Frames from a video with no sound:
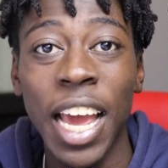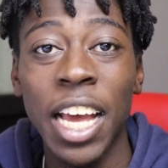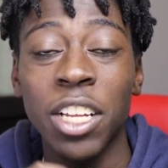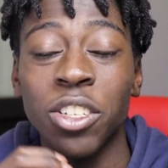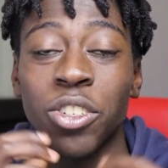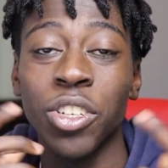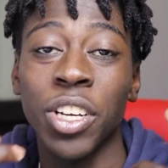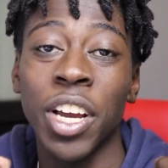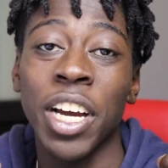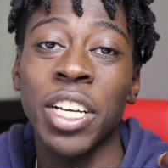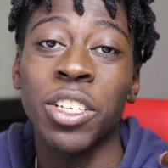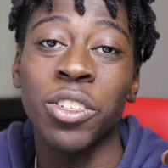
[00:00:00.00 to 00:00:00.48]

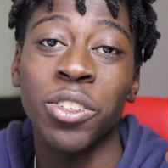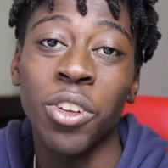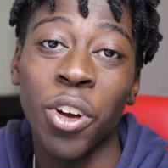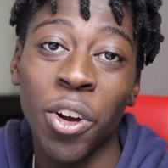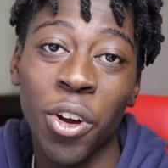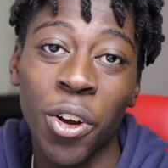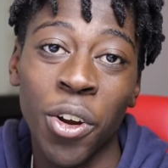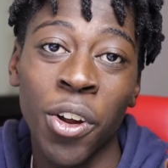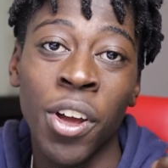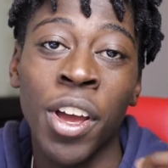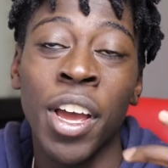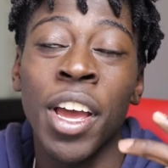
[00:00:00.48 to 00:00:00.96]
As you guys
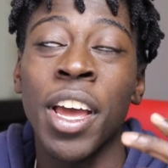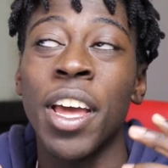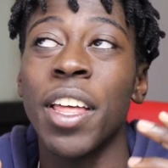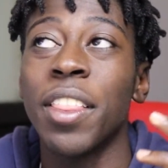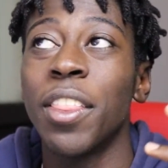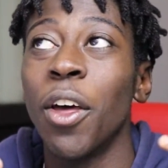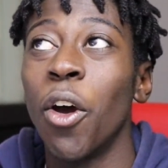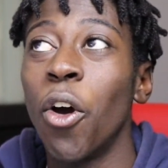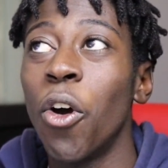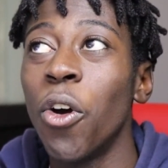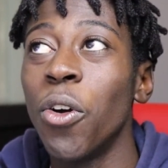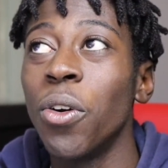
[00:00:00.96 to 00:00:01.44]
know,
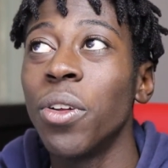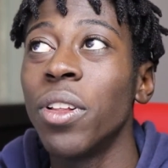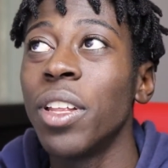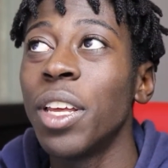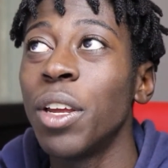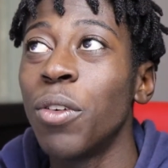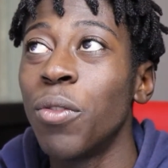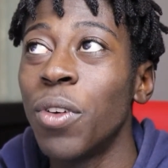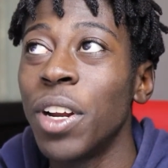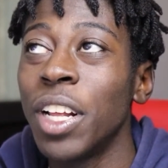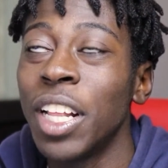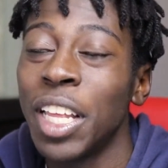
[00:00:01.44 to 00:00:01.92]
the
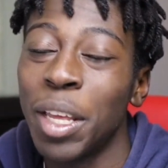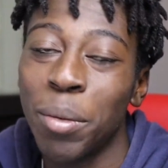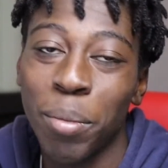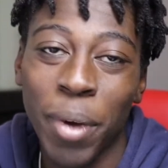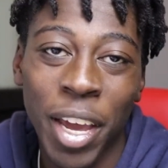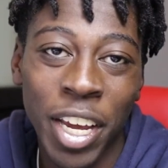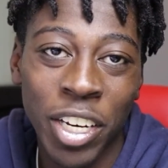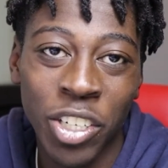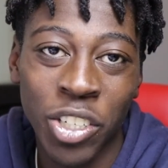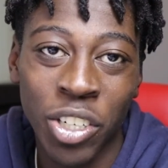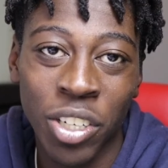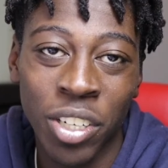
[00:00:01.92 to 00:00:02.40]
only really
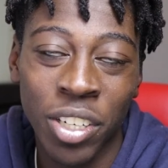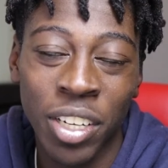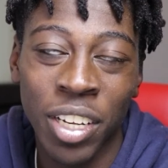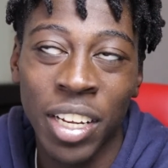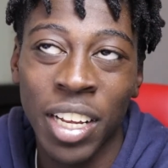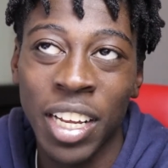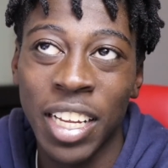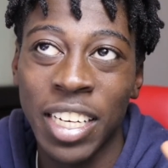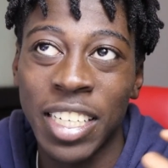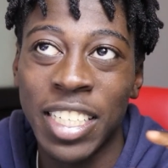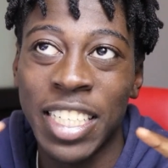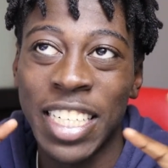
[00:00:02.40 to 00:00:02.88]
major
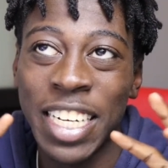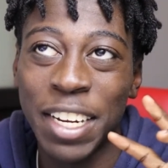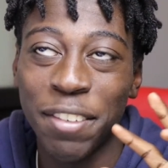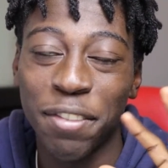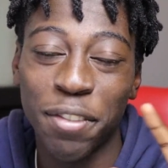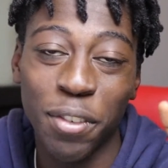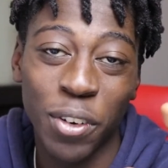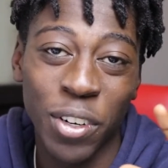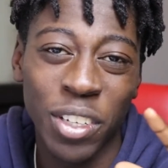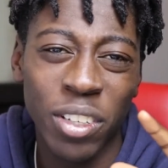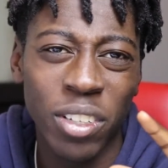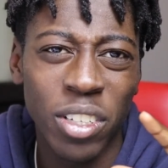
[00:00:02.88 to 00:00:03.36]

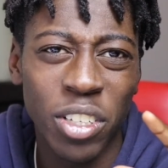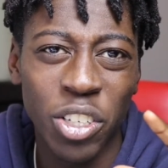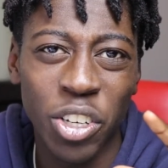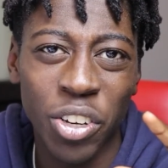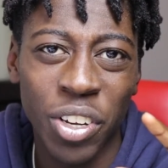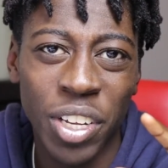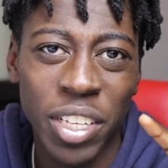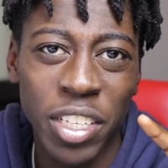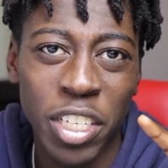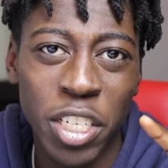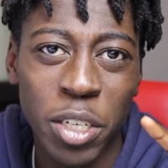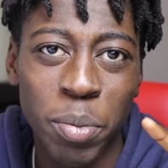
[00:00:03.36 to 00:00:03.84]
difference
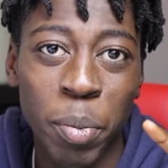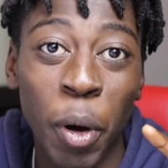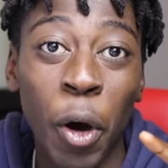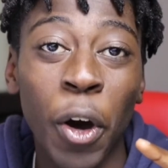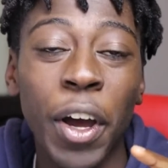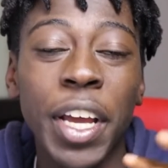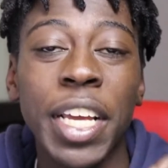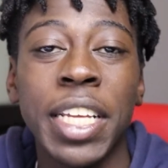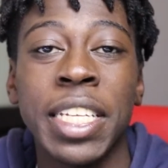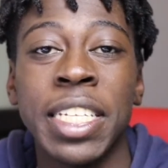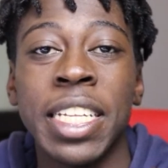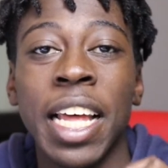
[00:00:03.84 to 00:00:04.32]
you can
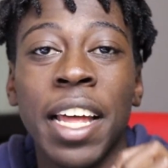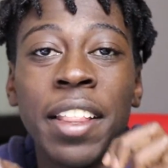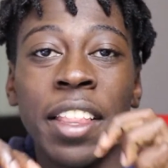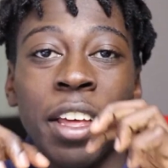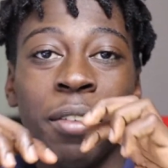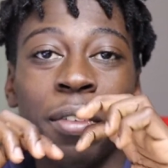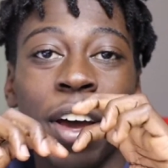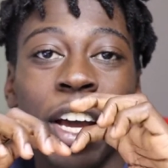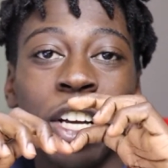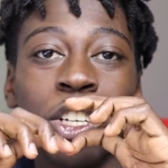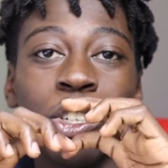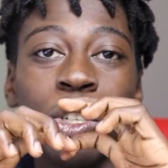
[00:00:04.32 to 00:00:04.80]
spot is that
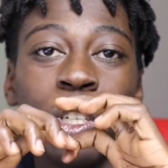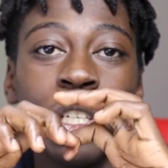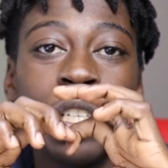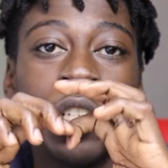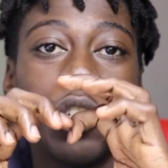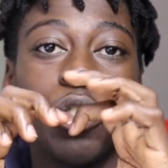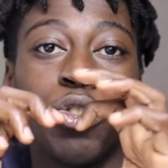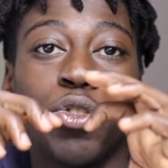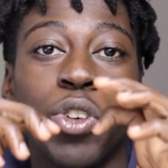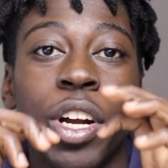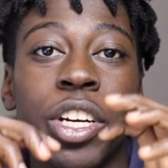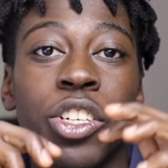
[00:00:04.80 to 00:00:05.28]
they've actually
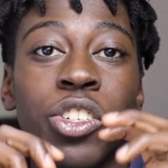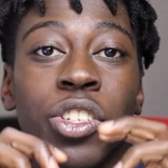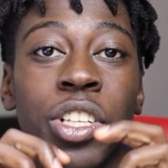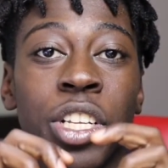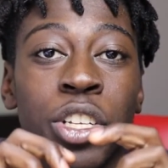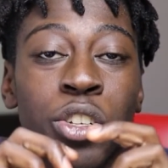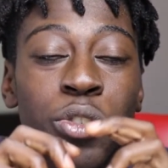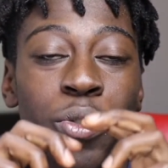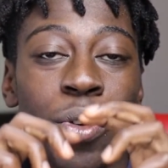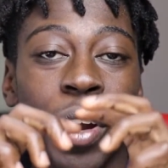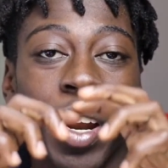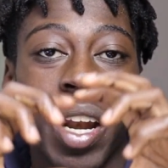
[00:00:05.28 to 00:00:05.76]
stretched
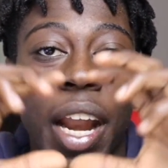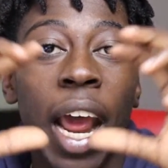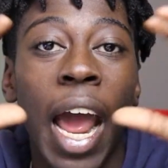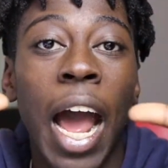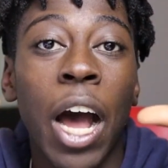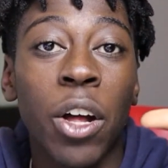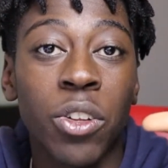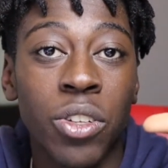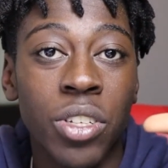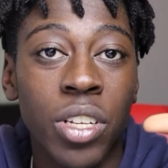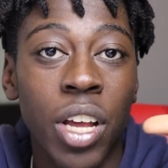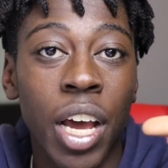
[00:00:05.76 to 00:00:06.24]
the screen
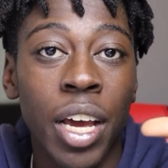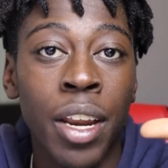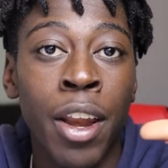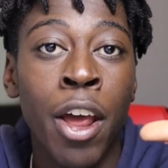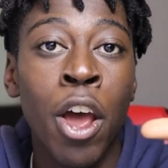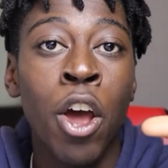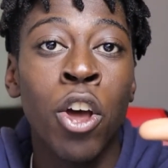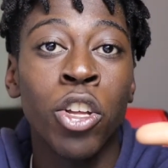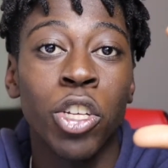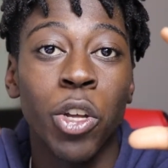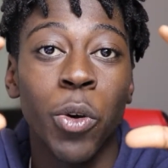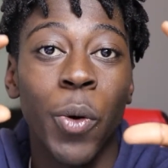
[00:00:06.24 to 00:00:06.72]
outside
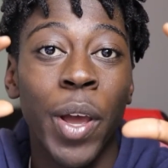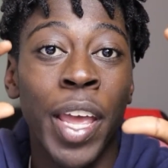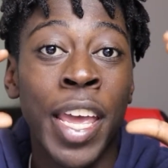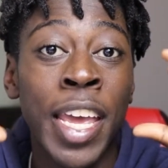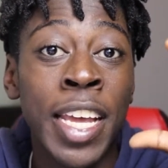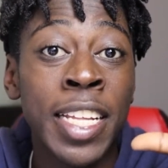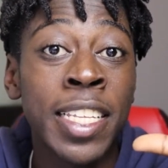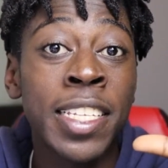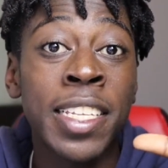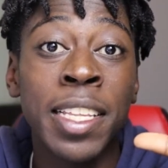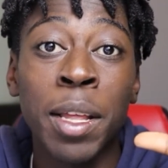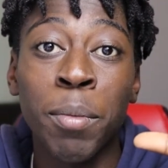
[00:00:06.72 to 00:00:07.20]
so it
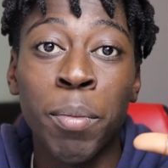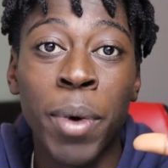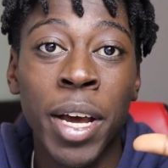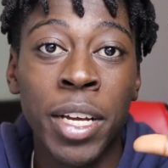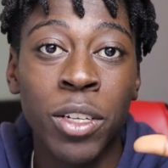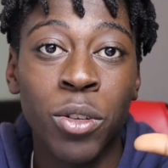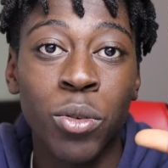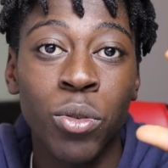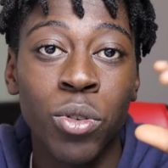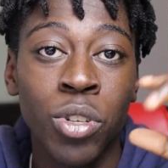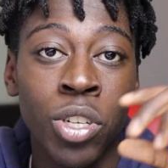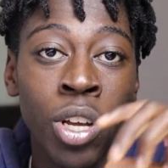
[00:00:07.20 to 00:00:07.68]
hits the
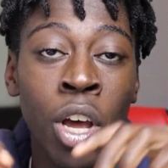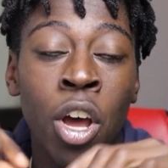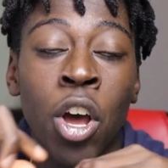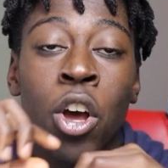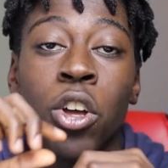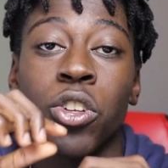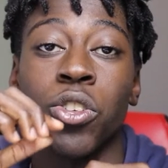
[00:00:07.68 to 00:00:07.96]
bezels.